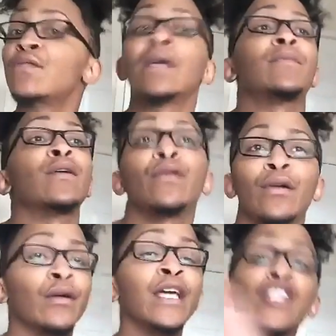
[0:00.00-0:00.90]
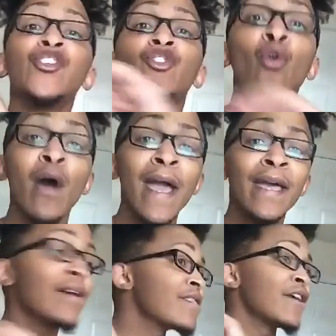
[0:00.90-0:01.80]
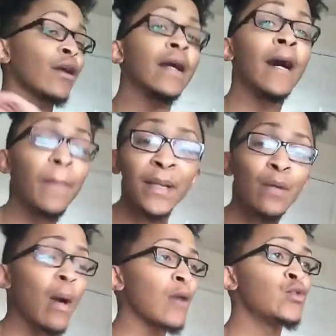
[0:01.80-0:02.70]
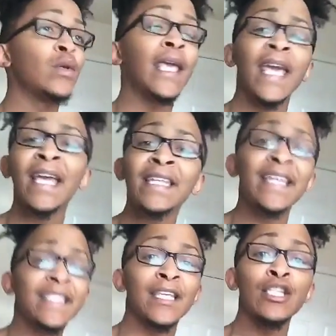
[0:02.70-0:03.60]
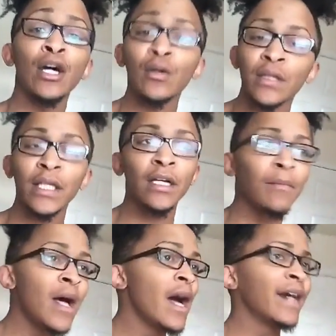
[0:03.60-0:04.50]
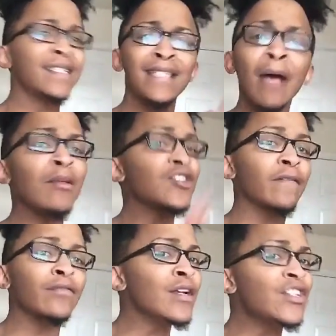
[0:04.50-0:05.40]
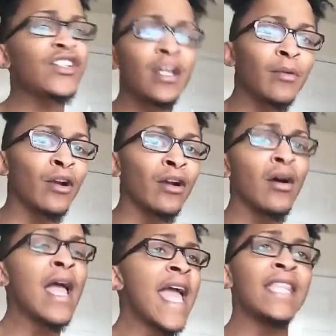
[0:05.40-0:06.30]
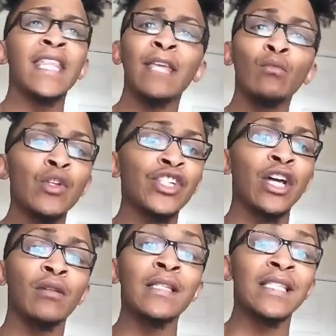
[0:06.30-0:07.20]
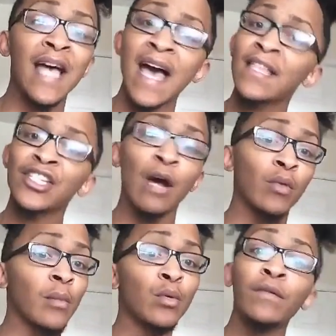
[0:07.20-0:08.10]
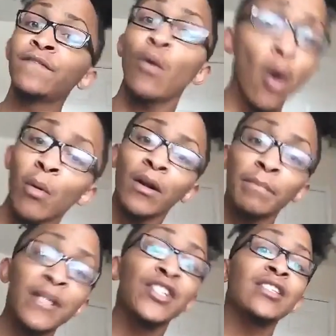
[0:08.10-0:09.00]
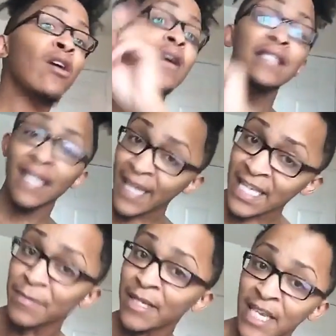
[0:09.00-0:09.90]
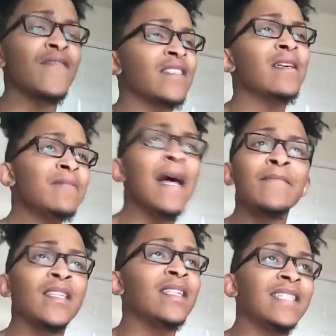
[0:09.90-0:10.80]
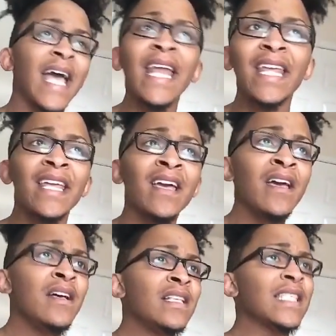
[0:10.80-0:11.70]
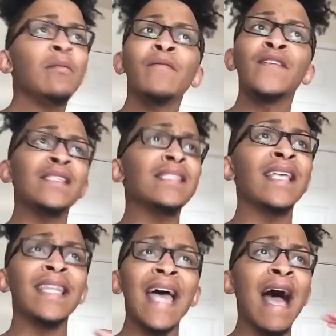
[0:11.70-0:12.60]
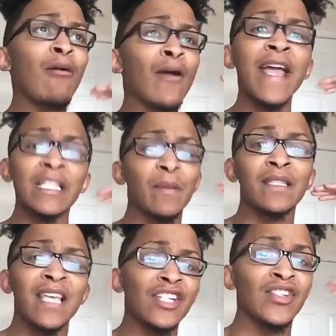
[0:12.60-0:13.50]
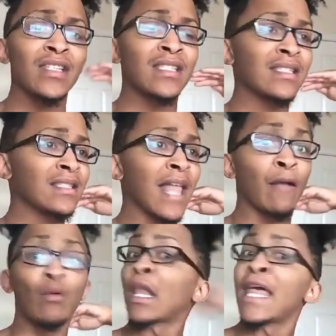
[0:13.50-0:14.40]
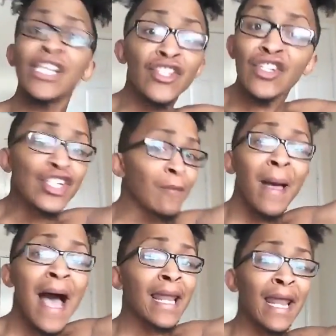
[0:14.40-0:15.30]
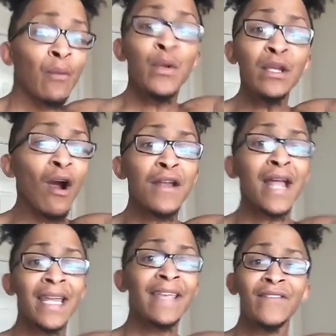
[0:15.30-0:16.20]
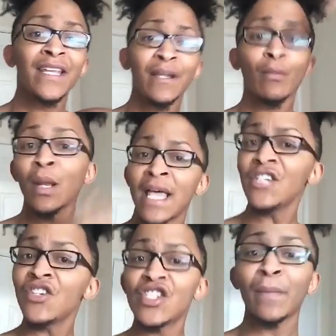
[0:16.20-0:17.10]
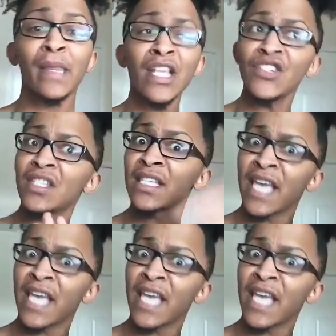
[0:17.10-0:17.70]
Something, girl. Enjoy their company while you can. Get to know them. Establish a friendship, girl. And then once y'all decide that y'all want to move forward, bitch, start setting expectations. Sometimes in dating, some of us set our expectations, like, relationship high. Like, we are not even in a relationship, and that shit